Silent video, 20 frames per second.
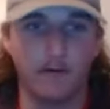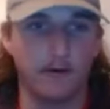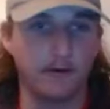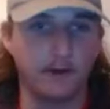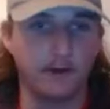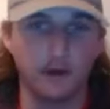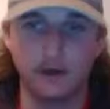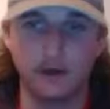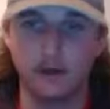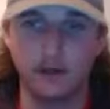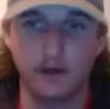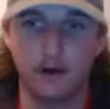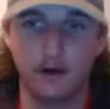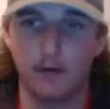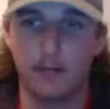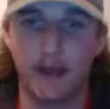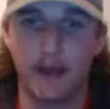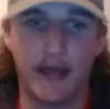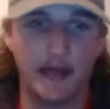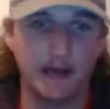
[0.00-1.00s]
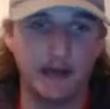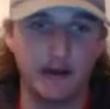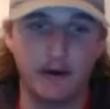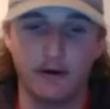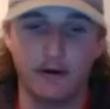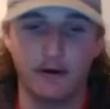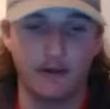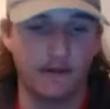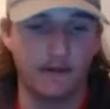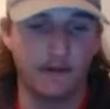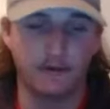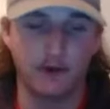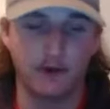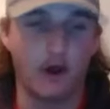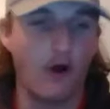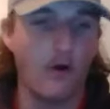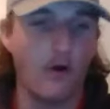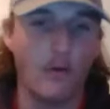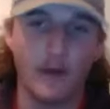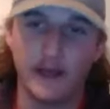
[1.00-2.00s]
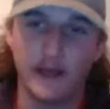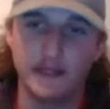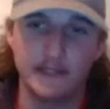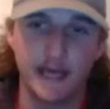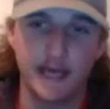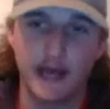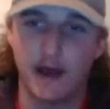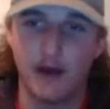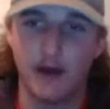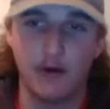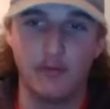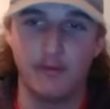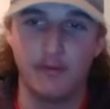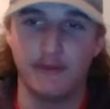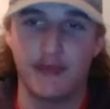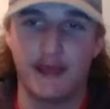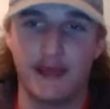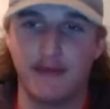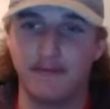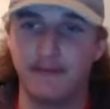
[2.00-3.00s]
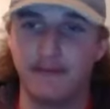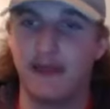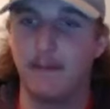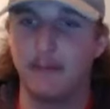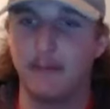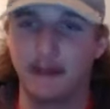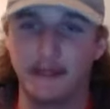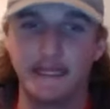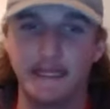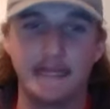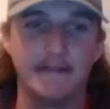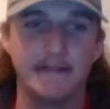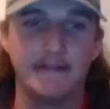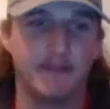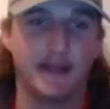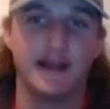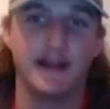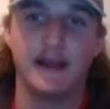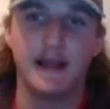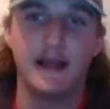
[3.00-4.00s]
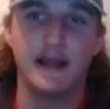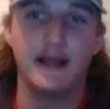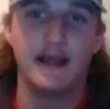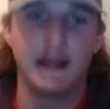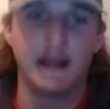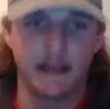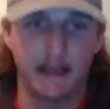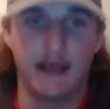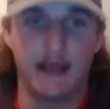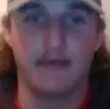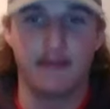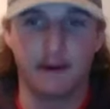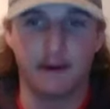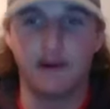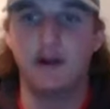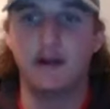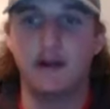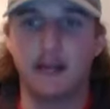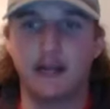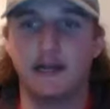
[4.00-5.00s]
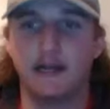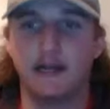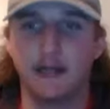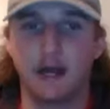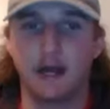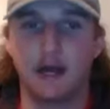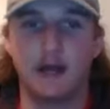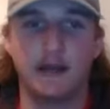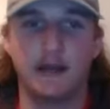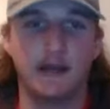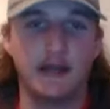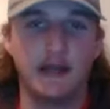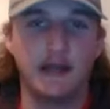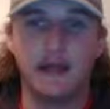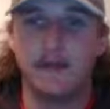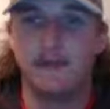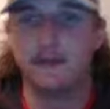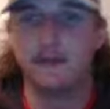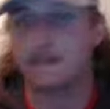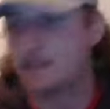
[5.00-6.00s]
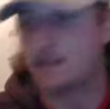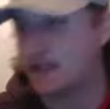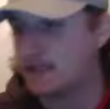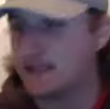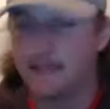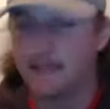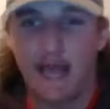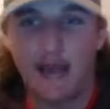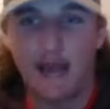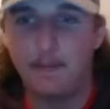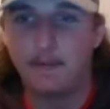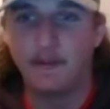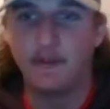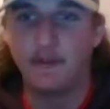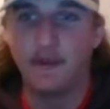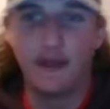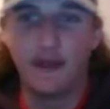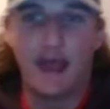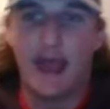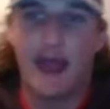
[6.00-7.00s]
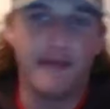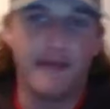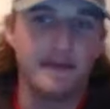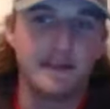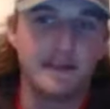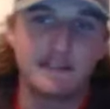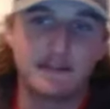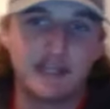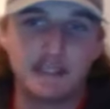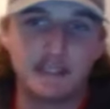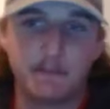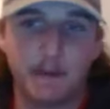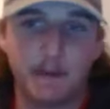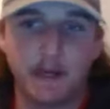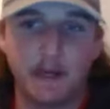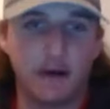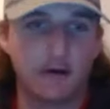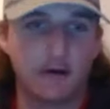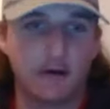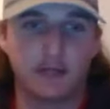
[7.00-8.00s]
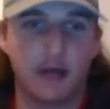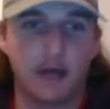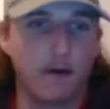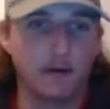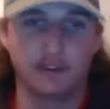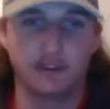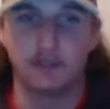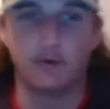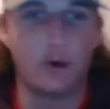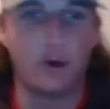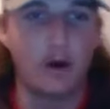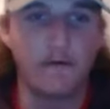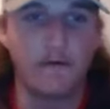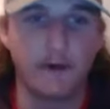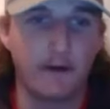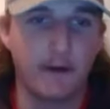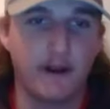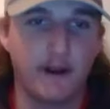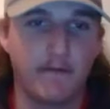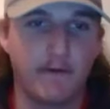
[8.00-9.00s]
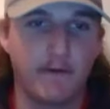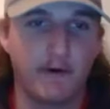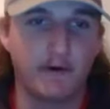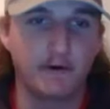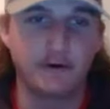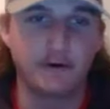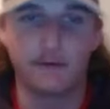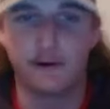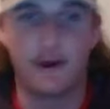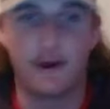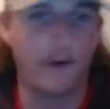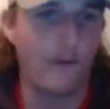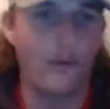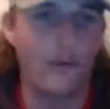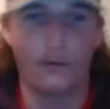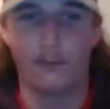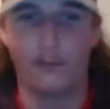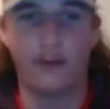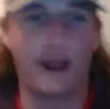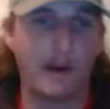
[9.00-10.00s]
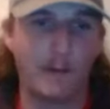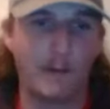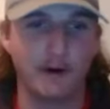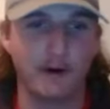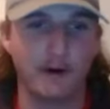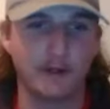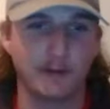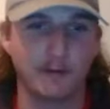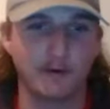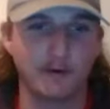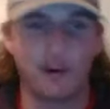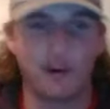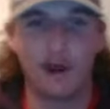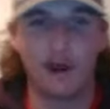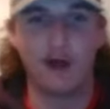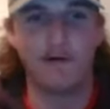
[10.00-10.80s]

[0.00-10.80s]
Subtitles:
good year, bad year, there's always that hope and that belief that, yeah, they're going to get it done. This has happened this many years ago. It's the 12-year anniversary. Our quarterback wears number 12,